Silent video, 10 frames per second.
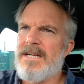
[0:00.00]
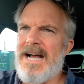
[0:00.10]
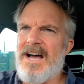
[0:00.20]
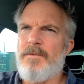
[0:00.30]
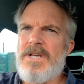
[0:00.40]

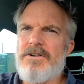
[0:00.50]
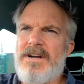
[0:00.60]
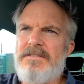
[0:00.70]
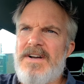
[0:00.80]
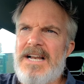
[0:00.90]
How do we
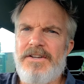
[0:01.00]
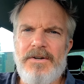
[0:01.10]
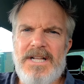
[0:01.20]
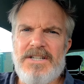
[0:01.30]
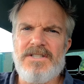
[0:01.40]
create
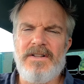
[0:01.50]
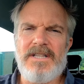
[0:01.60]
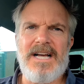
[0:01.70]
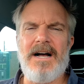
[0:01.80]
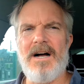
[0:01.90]
value? And that's
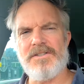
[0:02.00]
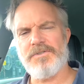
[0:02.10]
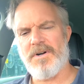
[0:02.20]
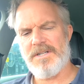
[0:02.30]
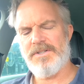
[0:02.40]
something that I
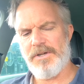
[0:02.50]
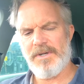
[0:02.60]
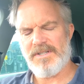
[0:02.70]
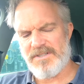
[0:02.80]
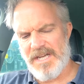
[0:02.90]
try and do,
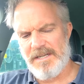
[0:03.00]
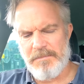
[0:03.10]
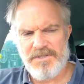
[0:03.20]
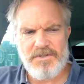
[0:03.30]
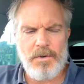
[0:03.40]
as I said,
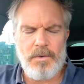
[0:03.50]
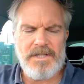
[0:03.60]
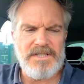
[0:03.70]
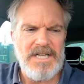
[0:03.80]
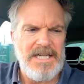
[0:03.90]
in my school,
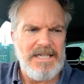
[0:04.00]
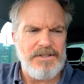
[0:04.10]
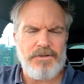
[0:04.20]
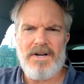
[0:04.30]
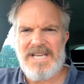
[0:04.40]
is
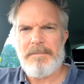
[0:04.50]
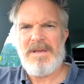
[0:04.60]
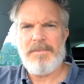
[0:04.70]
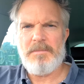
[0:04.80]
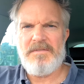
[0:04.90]
try and get
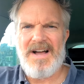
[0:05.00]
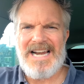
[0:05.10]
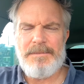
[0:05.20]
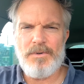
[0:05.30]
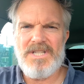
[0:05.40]
people to be
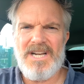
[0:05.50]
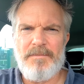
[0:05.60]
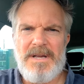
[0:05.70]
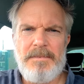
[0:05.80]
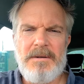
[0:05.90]
valuable to other
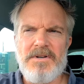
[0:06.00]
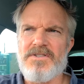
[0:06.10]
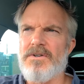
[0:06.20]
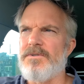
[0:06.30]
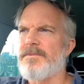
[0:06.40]
people in my
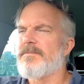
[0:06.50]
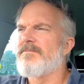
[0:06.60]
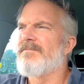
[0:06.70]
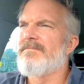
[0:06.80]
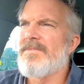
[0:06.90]
school.
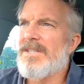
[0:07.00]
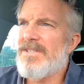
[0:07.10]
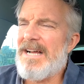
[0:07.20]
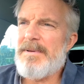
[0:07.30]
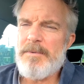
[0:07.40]

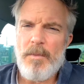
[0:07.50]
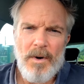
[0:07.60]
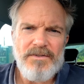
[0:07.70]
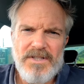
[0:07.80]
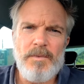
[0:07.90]
So that people
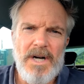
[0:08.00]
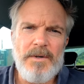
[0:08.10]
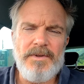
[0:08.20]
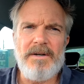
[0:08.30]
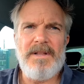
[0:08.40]
want to
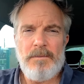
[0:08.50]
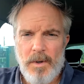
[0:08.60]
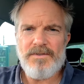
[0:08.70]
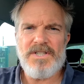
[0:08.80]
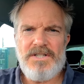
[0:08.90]
work with them. They
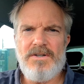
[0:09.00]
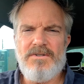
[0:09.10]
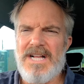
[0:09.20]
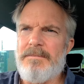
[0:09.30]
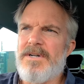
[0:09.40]
want to
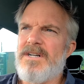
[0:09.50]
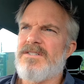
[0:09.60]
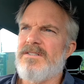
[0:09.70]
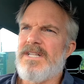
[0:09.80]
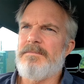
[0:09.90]
use that
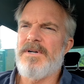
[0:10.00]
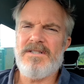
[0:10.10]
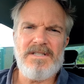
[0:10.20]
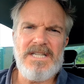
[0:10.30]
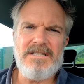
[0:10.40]
person. That
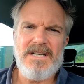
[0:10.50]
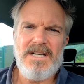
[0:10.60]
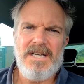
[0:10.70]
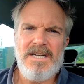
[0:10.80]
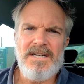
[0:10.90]
person is
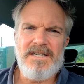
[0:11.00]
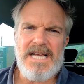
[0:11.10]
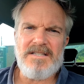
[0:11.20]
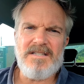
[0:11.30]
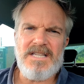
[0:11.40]

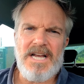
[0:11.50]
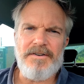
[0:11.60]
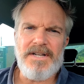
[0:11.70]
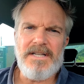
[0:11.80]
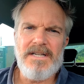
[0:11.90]

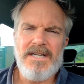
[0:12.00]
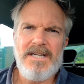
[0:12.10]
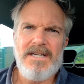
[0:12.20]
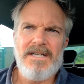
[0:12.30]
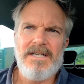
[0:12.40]
necessary
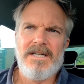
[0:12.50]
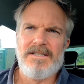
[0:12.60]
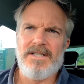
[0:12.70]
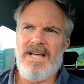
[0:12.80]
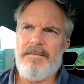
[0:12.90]

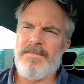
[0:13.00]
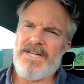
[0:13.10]
to them.